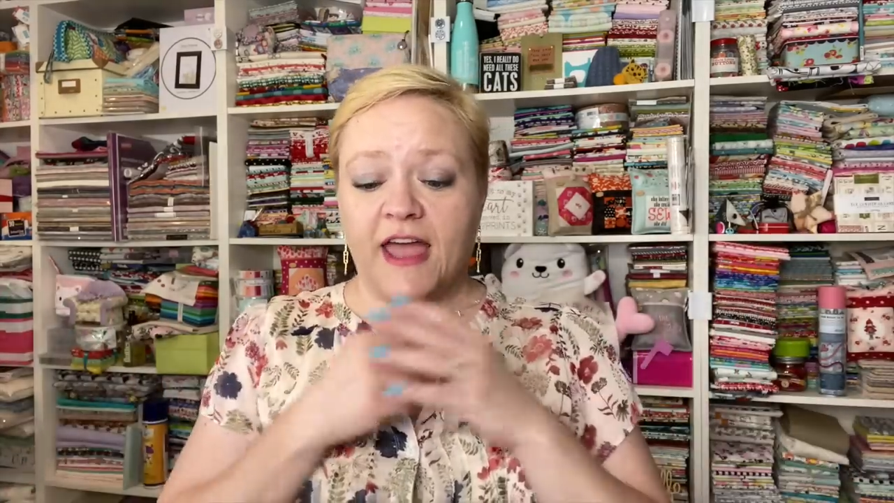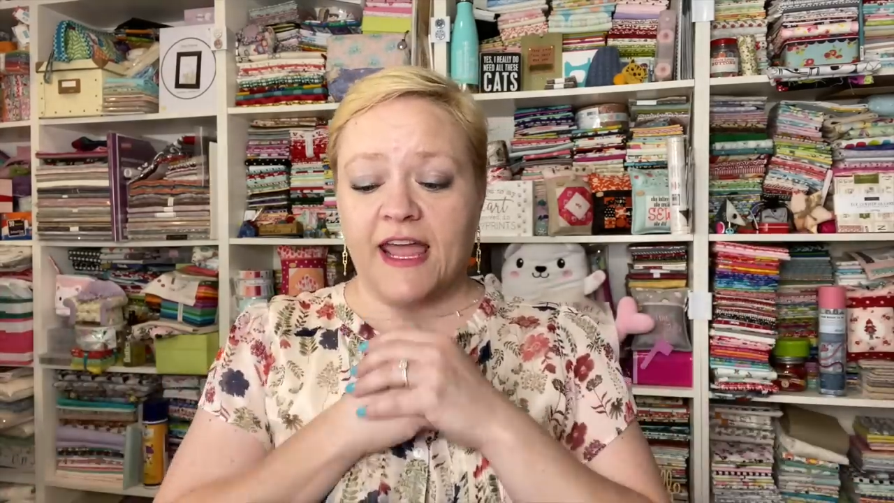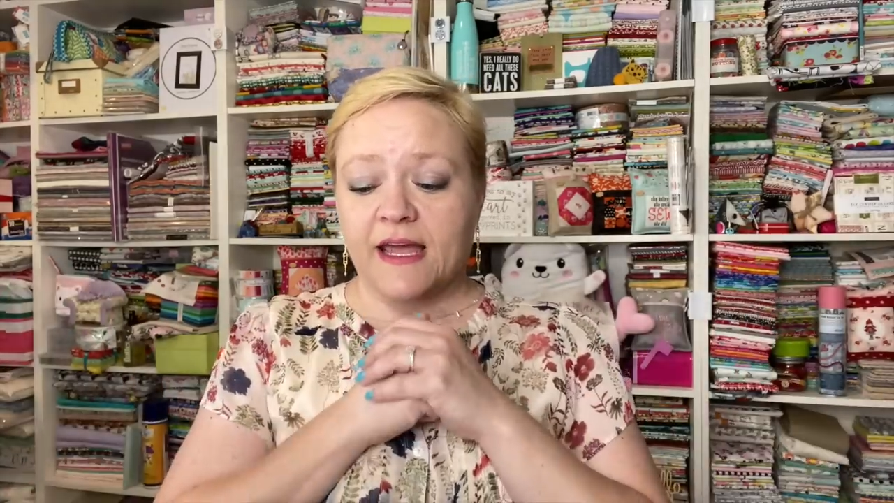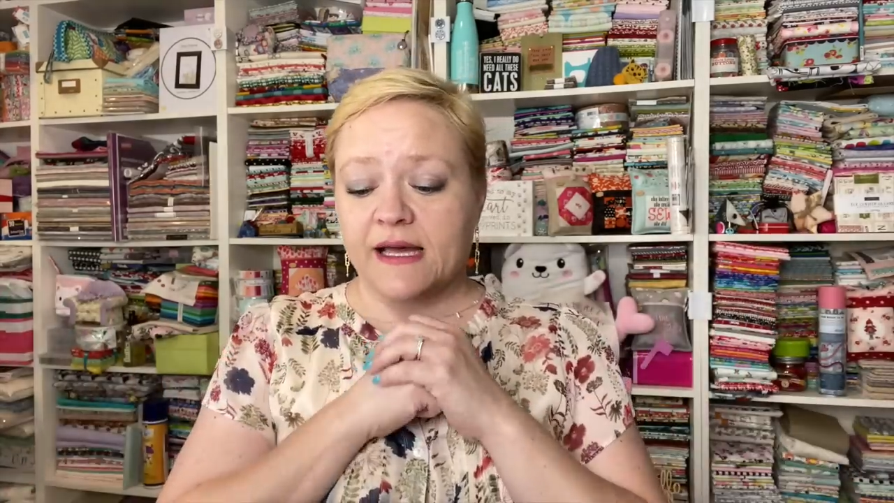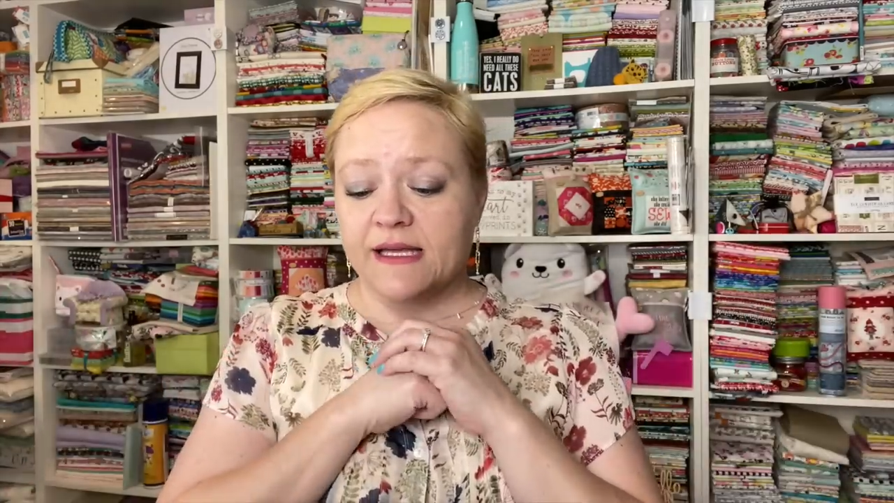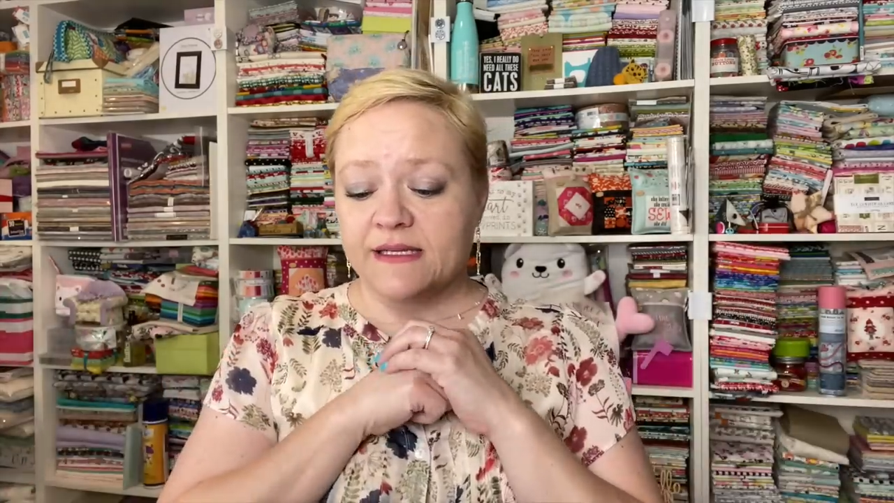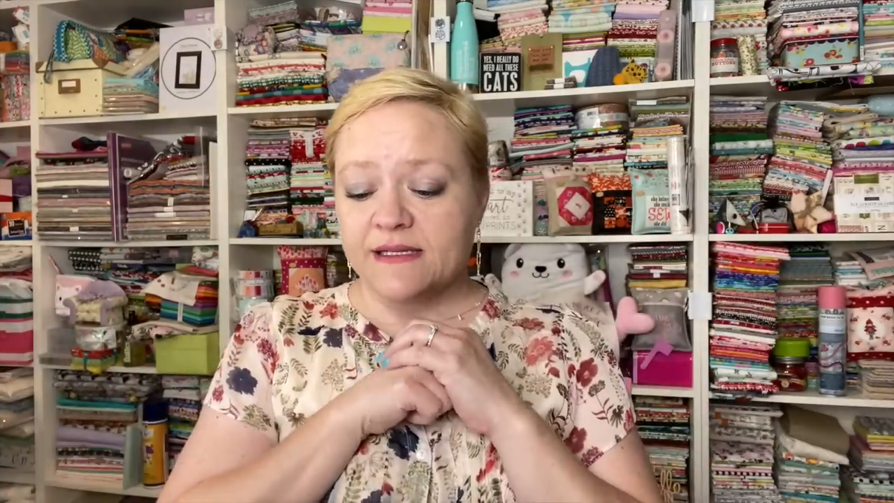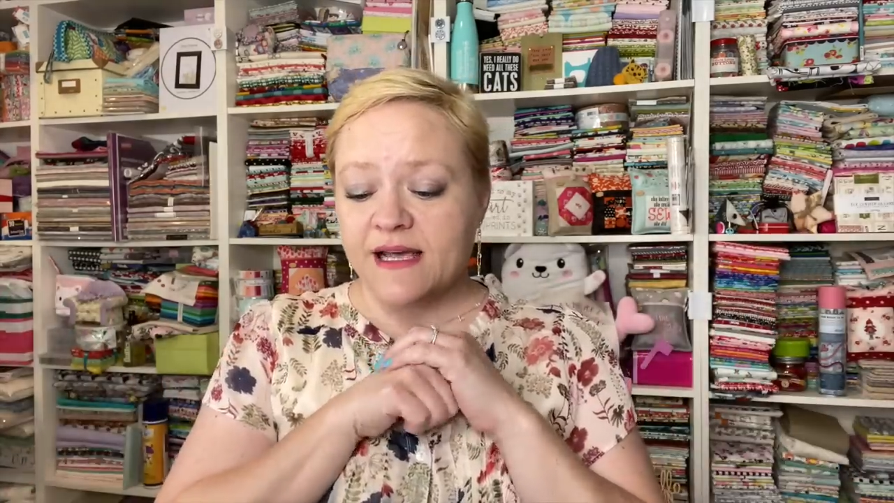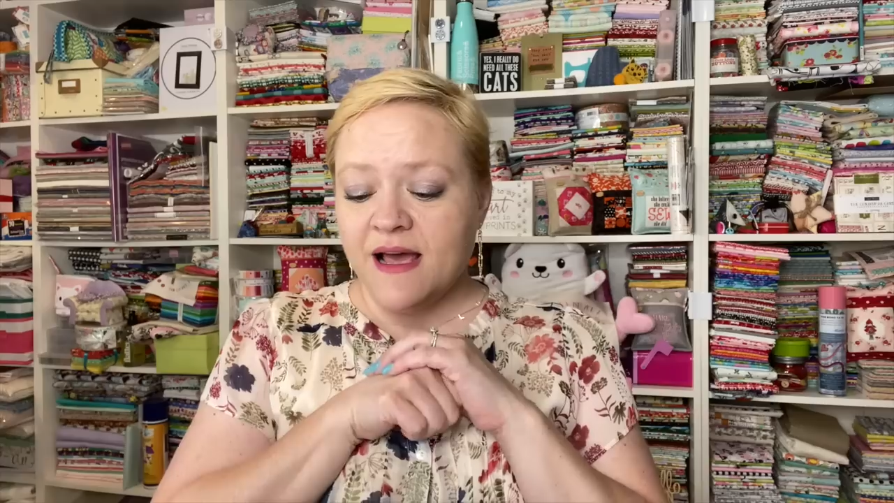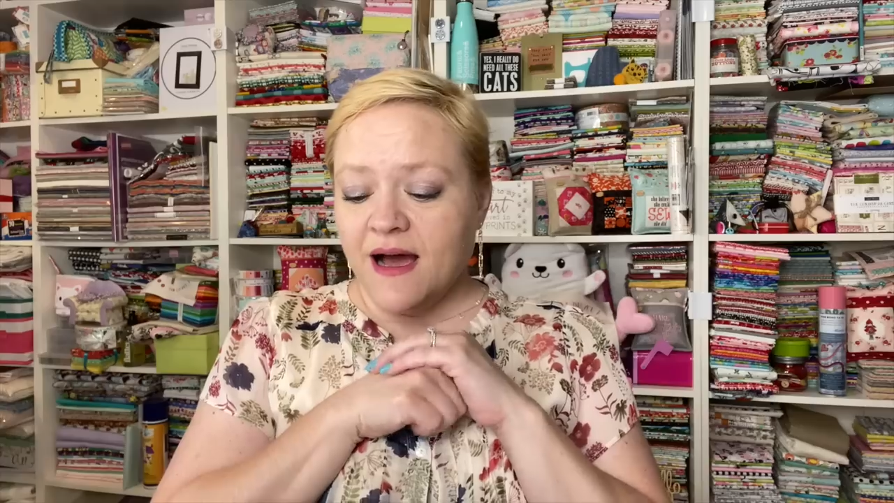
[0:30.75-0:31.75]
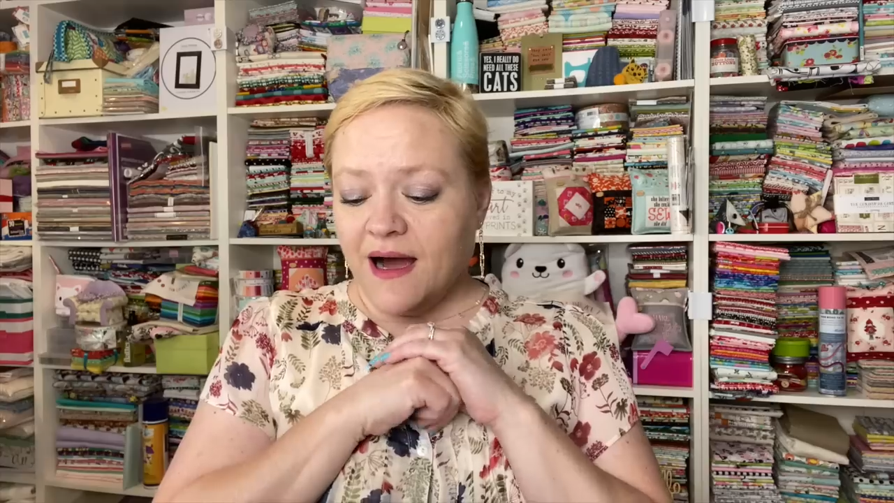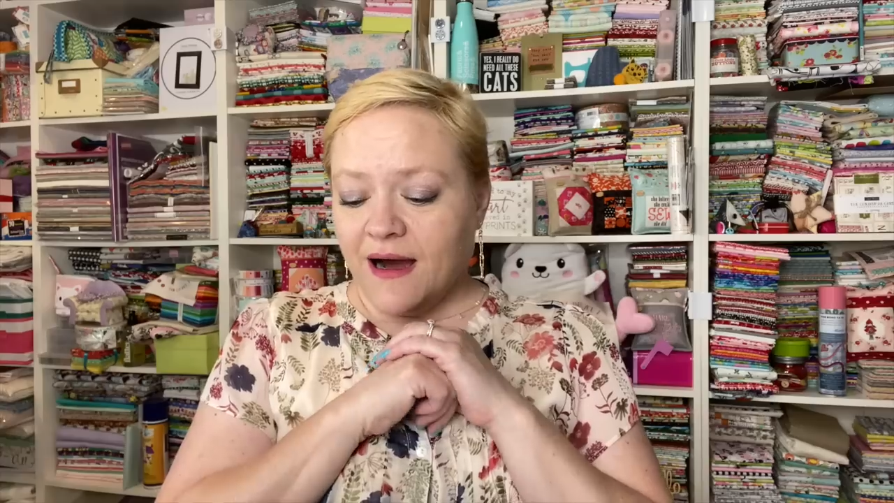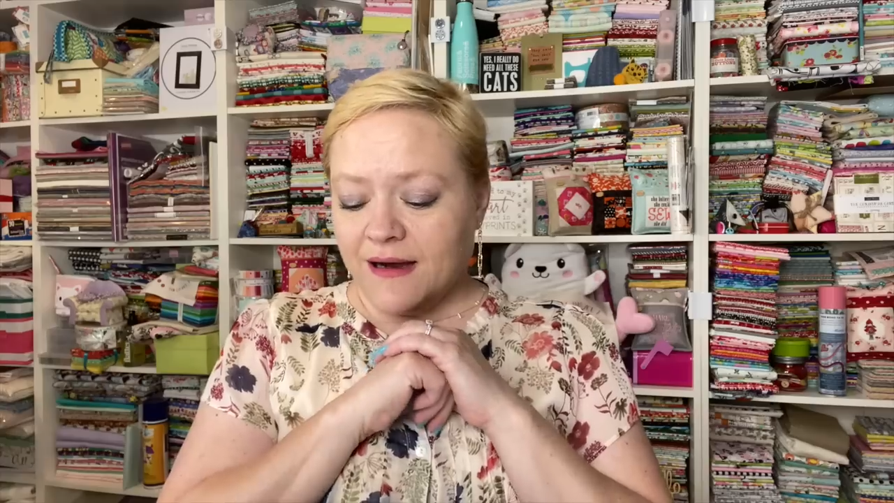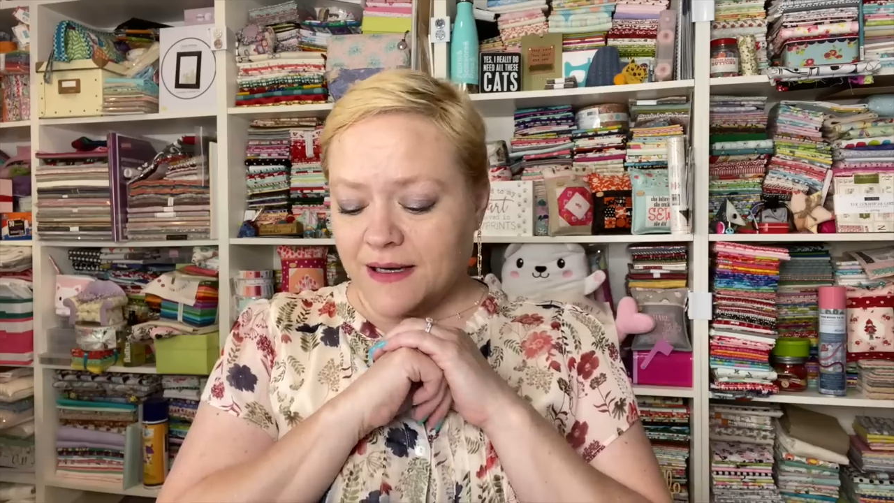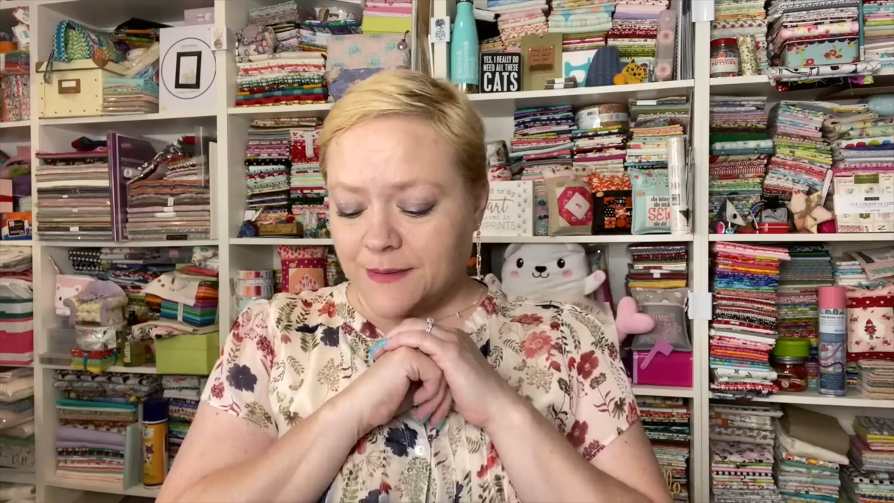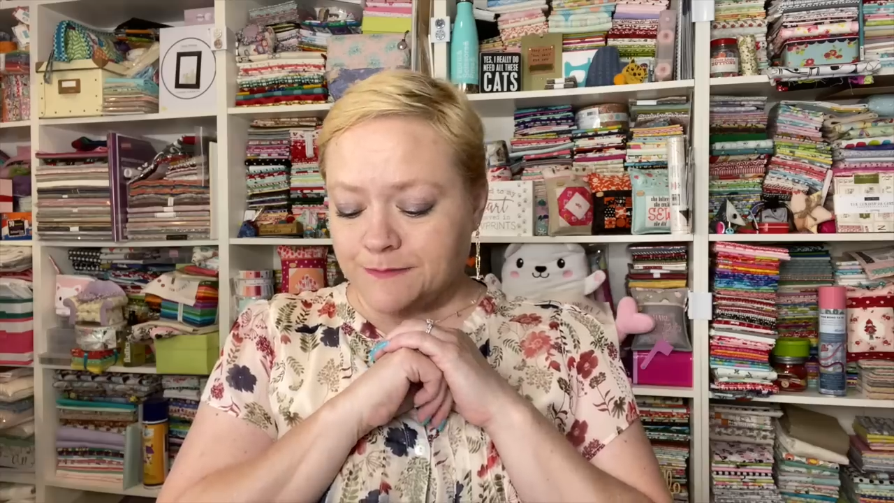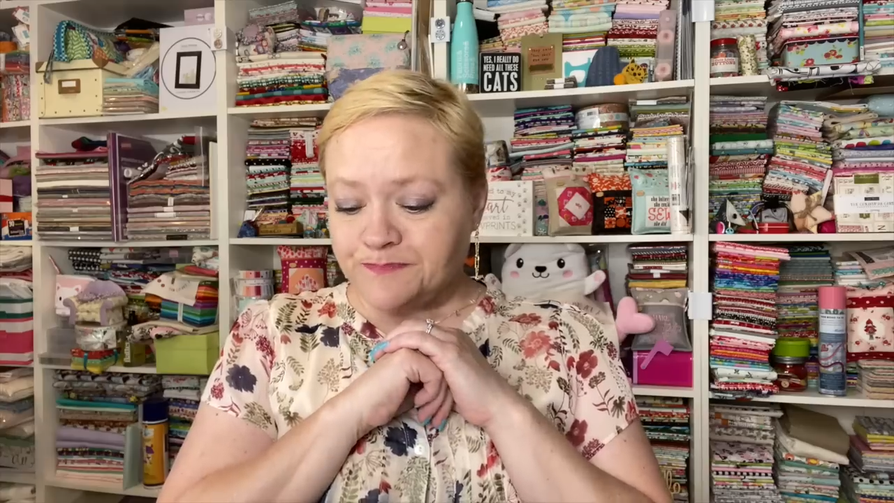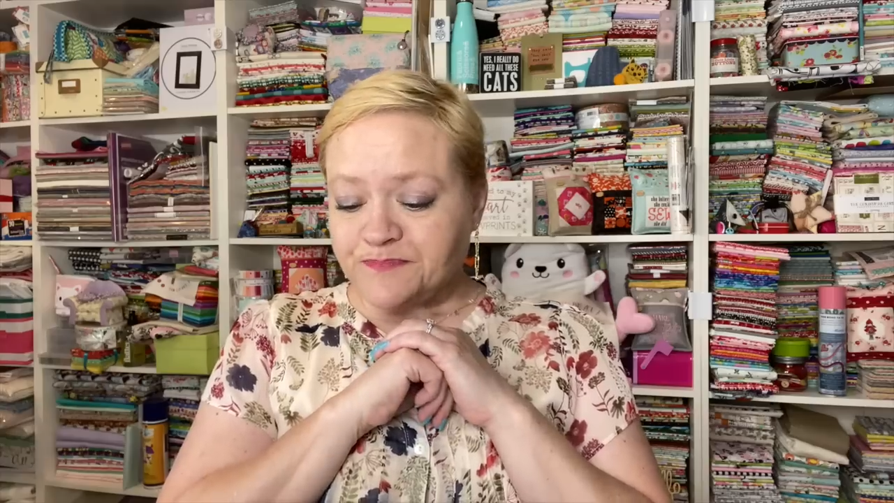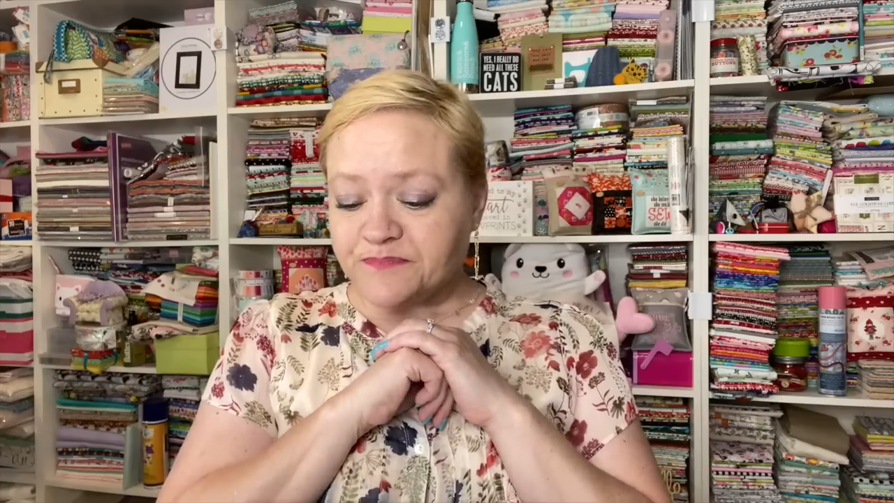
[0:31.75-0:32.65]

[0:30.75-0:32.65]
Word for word: and um,